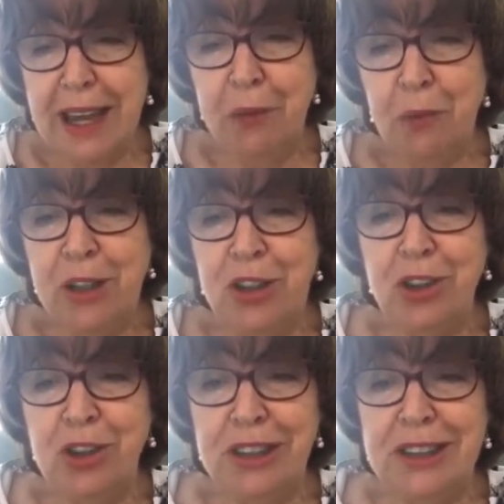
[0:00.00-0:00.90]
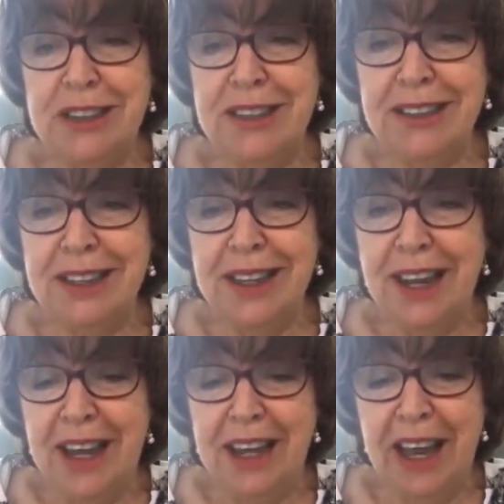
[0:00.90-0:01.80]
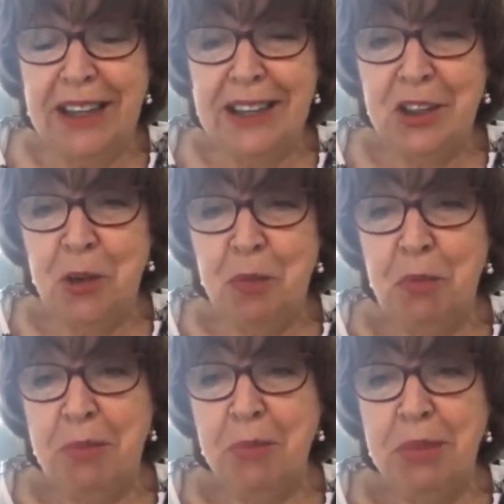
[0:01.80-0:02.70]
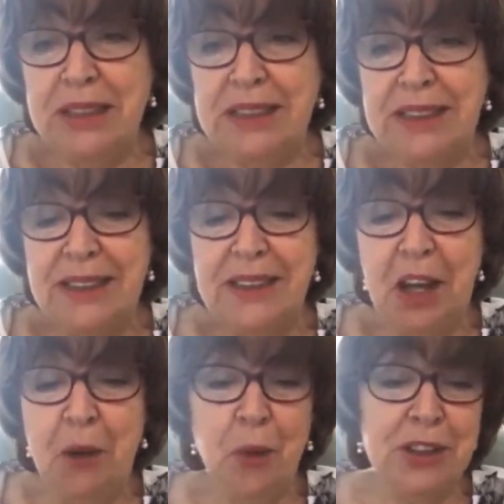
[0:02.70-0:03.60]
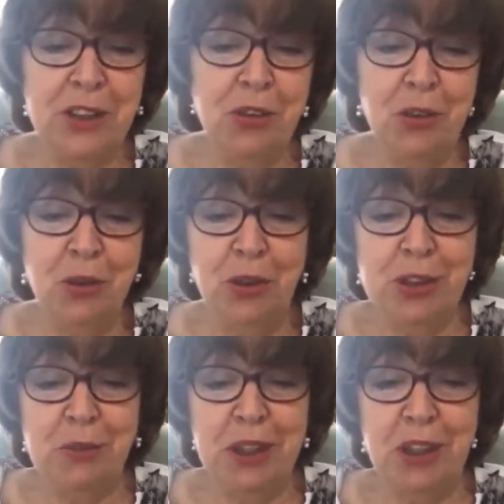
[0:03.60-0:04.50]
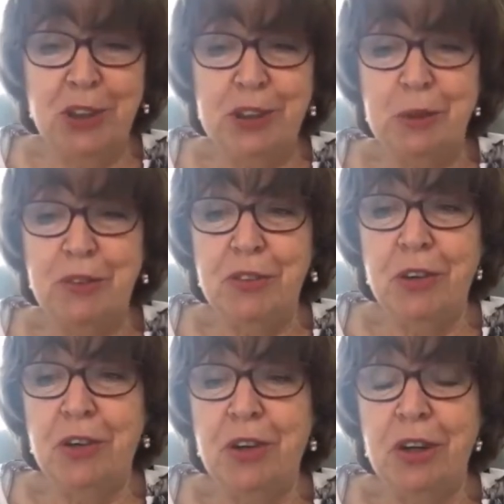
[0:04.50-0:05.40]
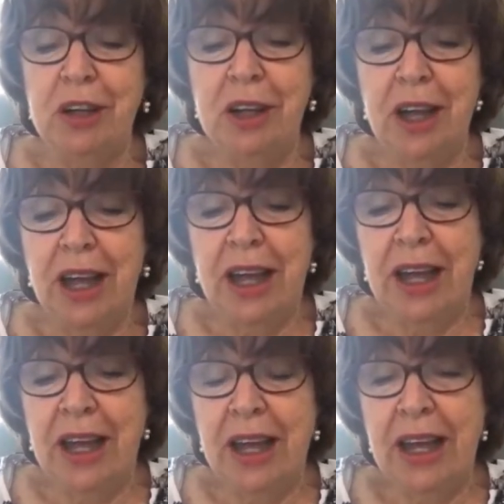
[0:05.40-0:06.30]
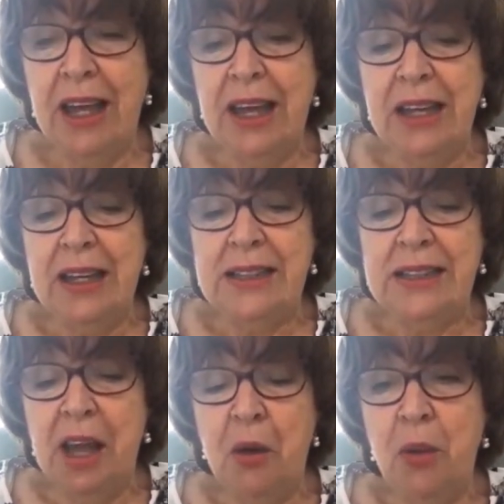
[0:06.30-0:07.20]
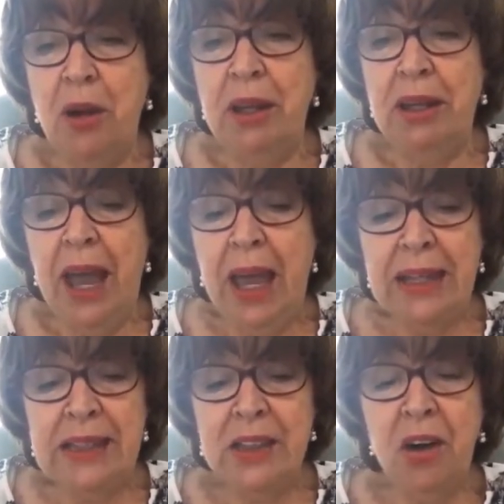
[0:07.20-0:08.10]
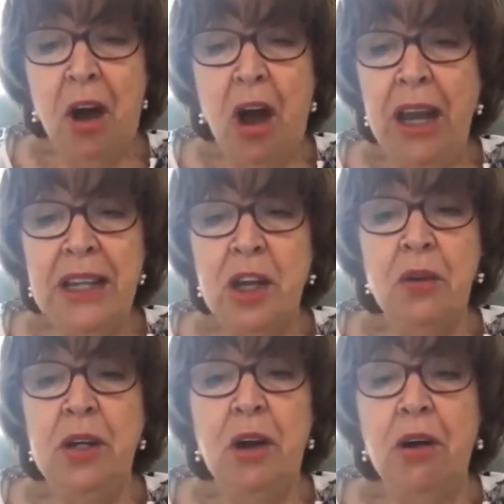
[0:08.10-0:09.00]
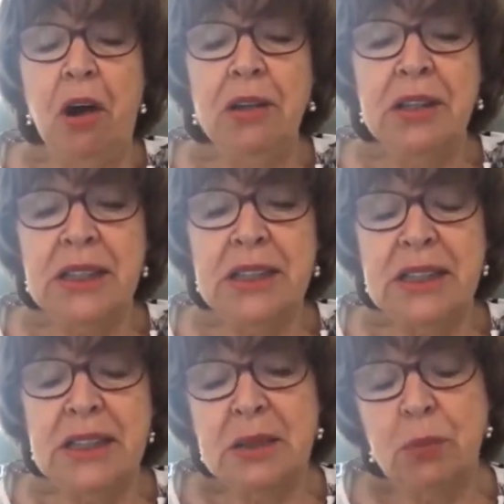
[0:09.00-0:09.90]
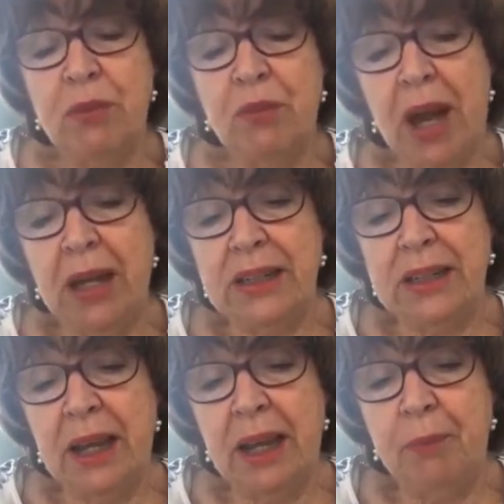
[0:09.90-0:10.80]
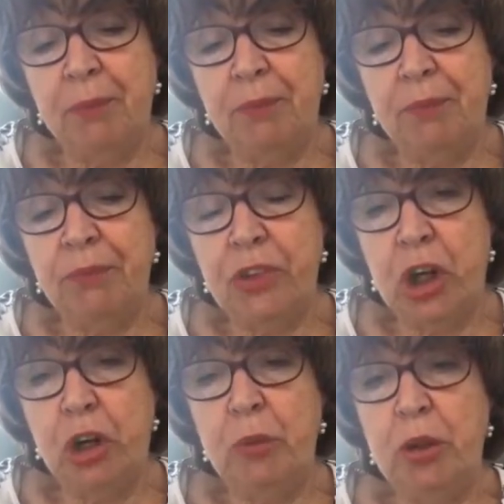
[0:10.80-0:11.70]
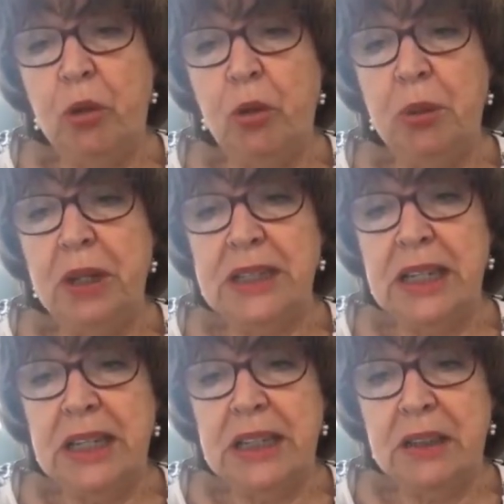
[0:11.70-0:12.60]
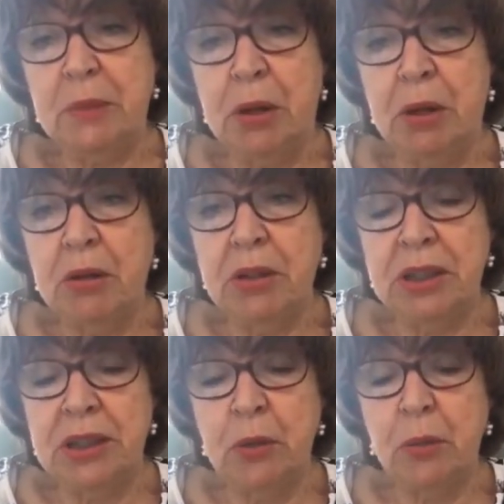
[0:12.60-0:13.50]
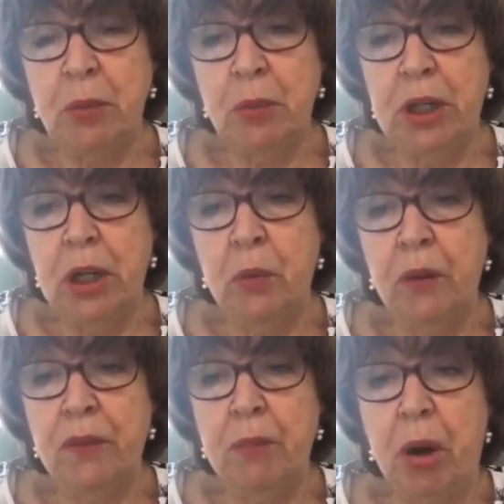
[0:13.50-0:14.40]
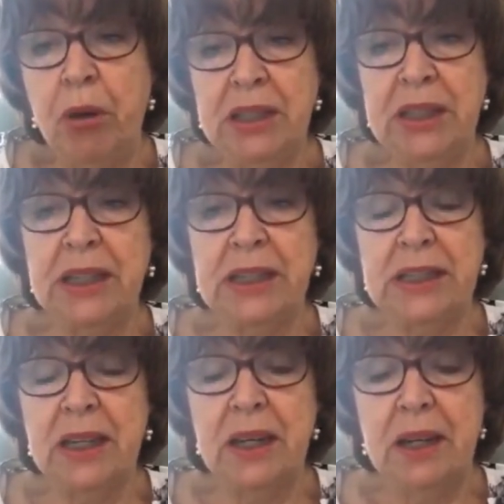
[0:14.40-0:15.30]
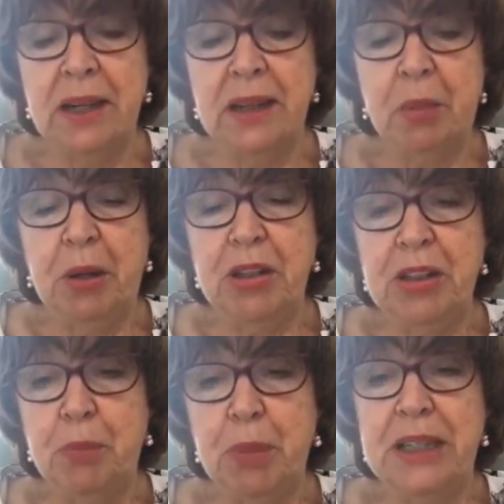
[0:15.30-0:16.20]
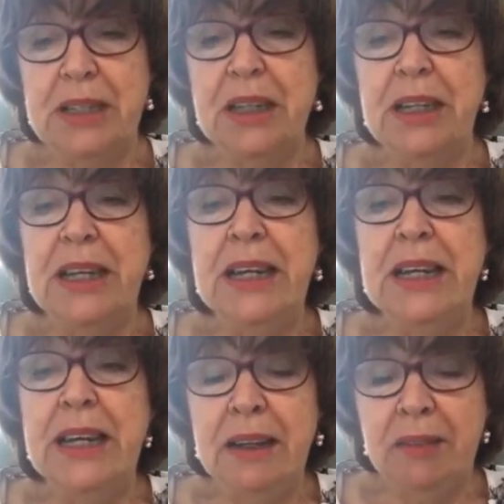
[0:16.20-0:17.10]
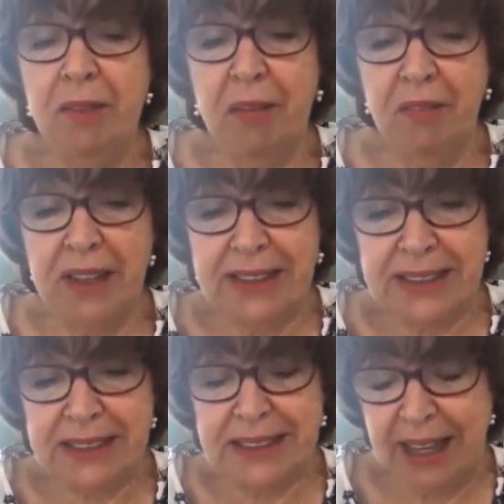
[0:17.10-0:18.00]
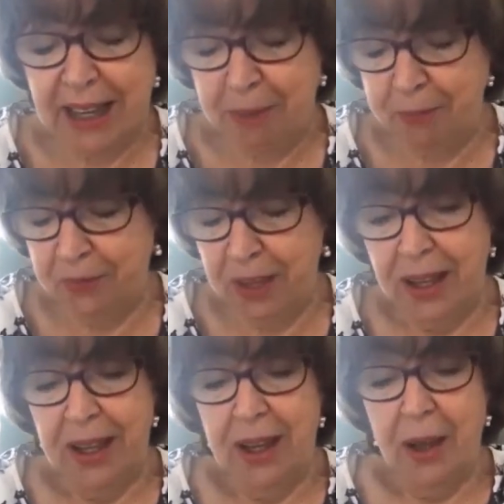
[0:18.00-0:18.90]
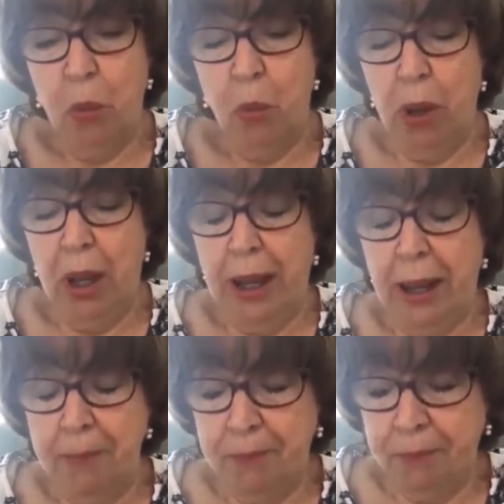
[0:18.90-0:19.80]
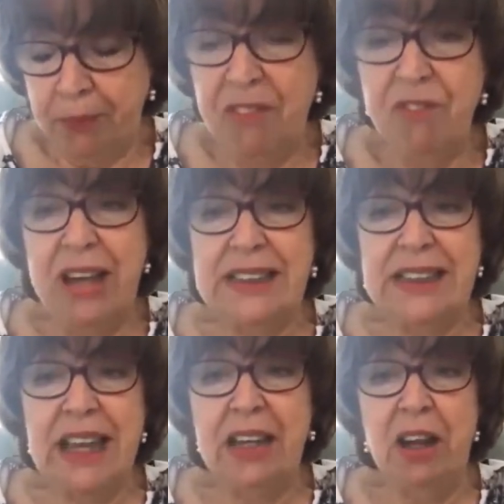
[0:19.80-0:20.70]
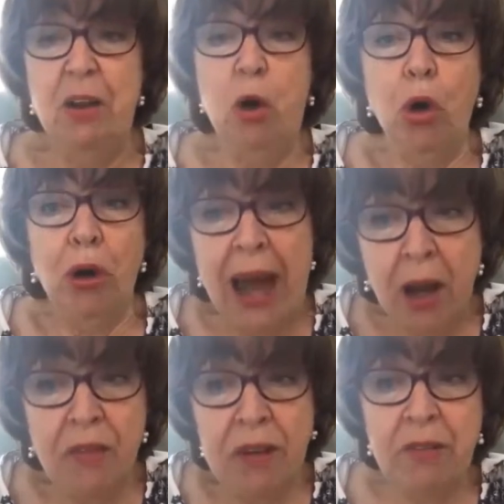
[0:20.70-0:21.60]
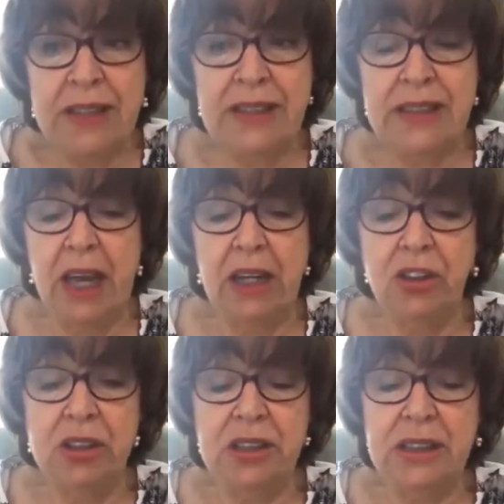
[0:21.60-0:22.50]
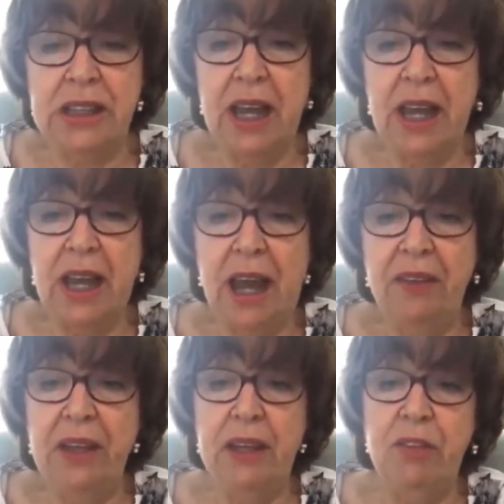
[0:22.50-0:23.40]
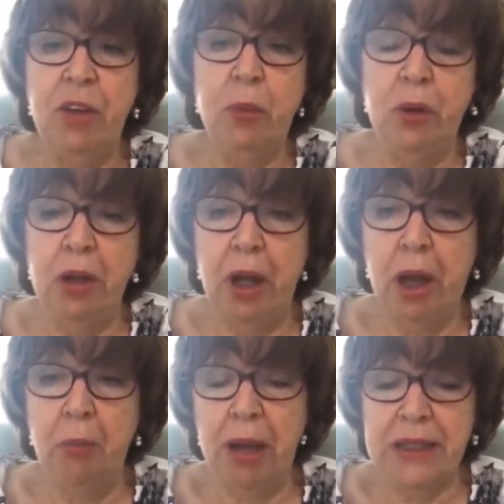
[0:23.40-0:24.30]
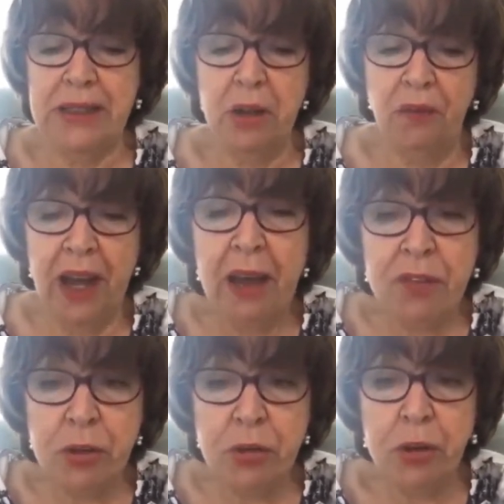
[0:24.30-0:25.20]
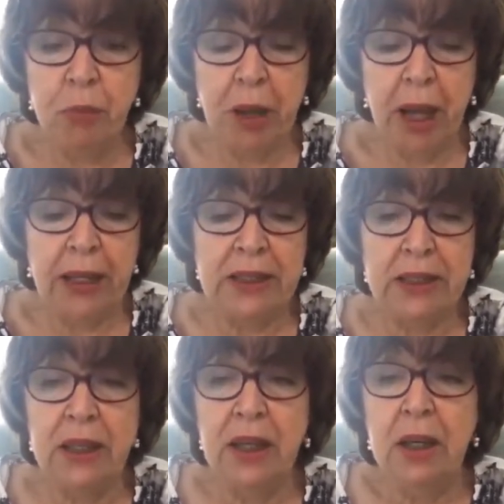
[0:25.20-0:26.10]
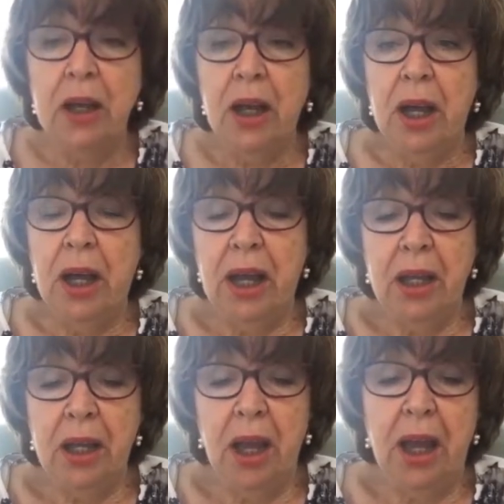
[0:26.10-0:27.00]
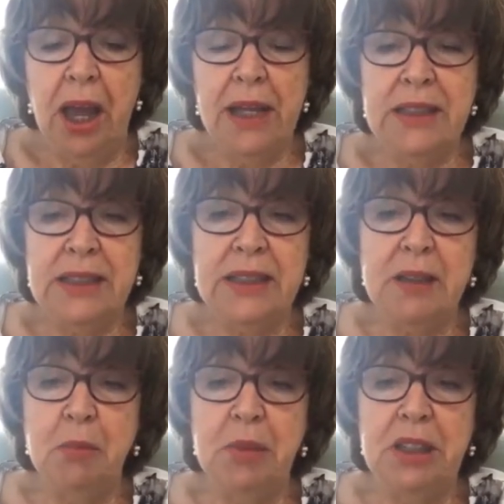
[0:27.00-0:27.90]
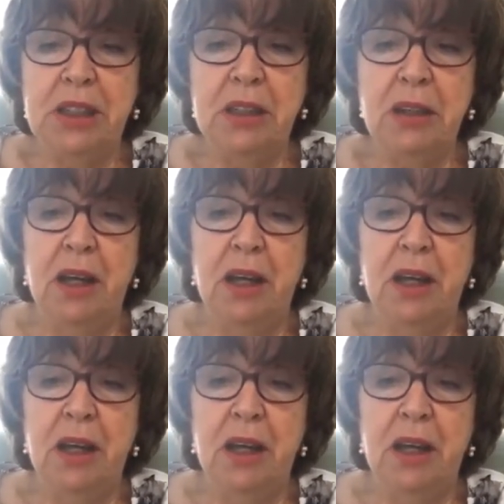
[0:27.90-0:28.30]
witch hunt, isn't it, against new members. You know, it wasn't a rule that's been used before. It's gone on, and it's only gone on since we've had Jeremy Corbyn as the leader of the party. So we know what the politics, the political leaning of these investigations, or lack of investigations. I think if you were a person on the left who complained against somebody,